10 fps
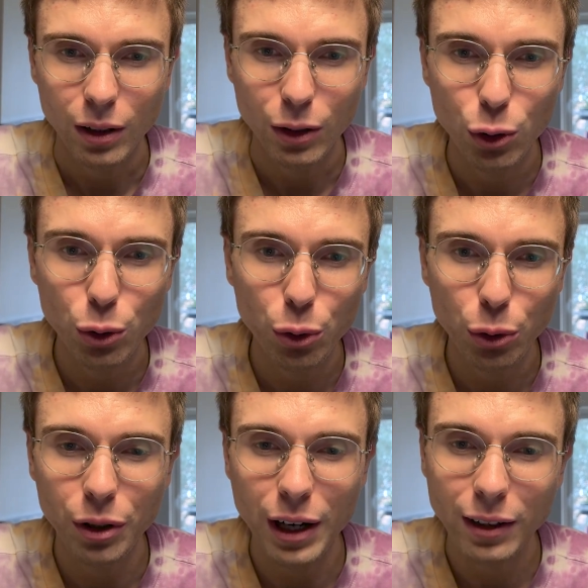Do you
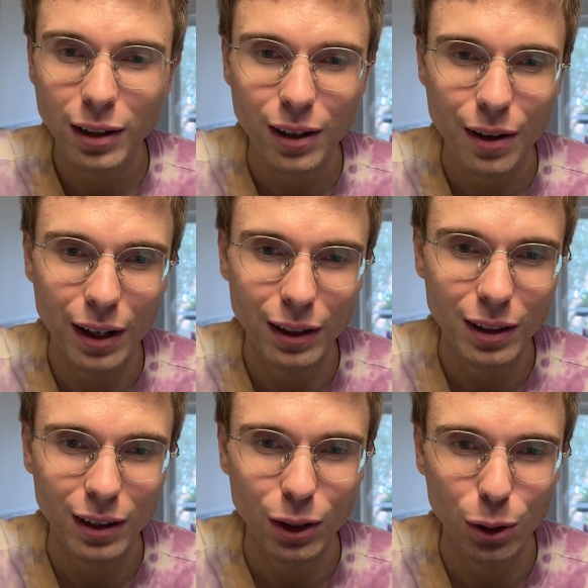regret
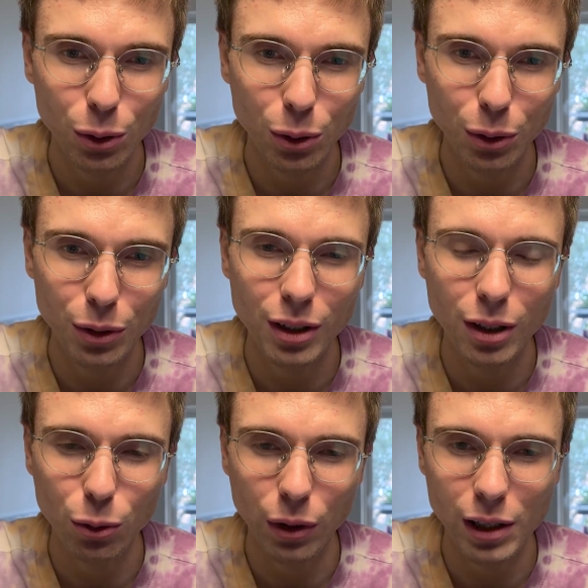that you
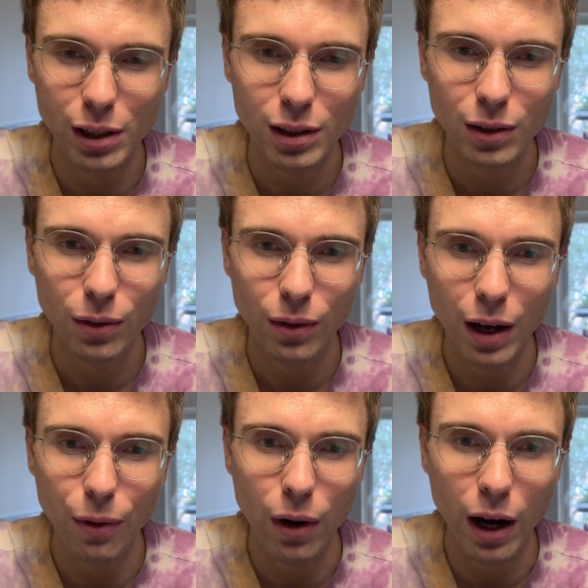didn't raise
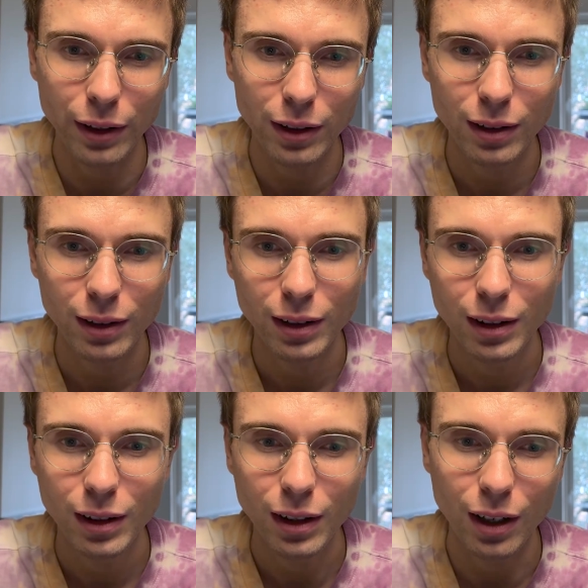a fund
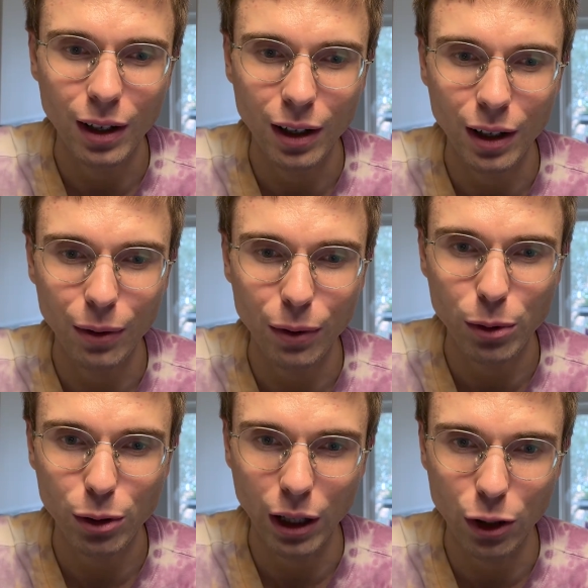from
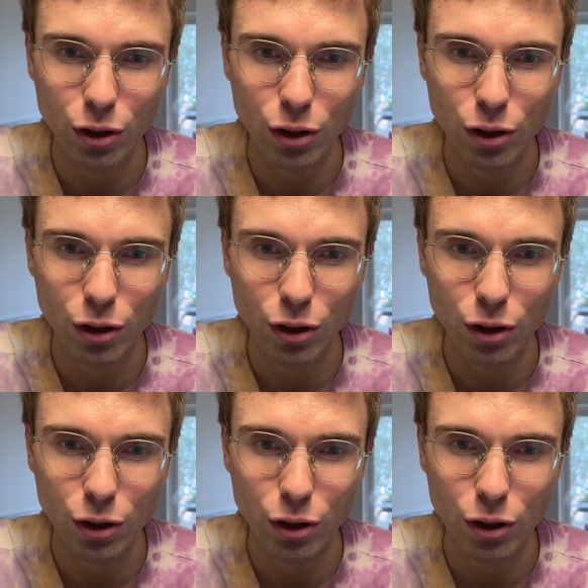scratch?